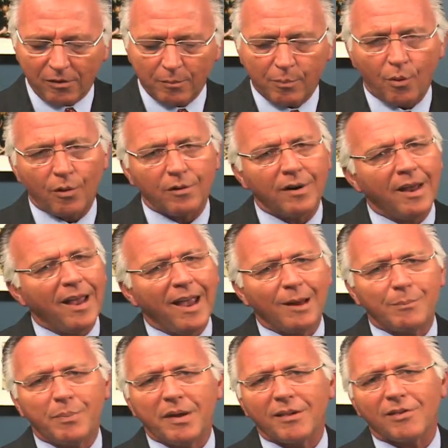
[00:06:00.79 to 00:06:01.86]
is important
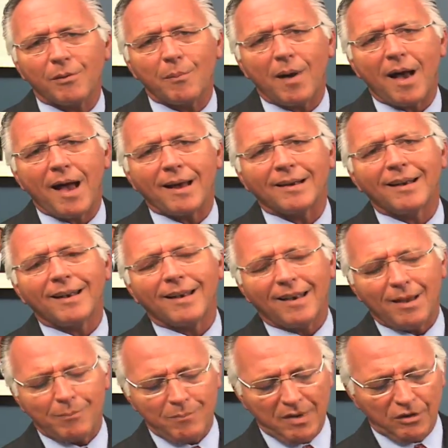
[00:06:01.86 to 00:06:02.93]
and peace of mind.
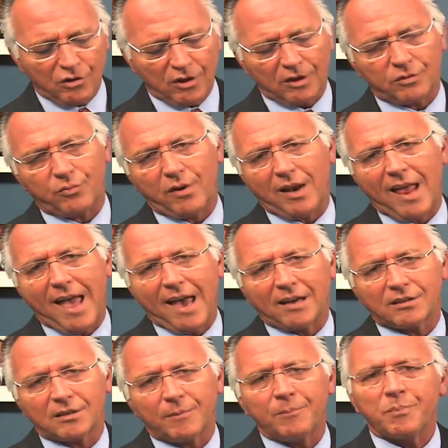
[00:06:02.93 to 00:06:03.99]
Let me just
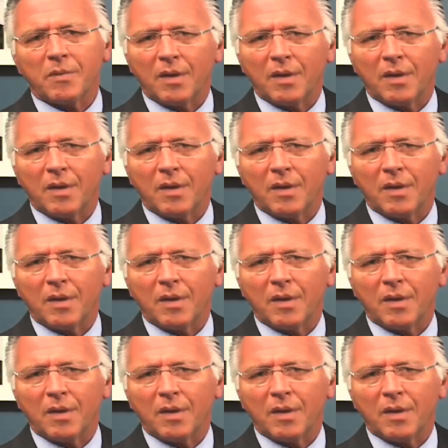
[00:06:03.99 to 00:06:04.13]
relax.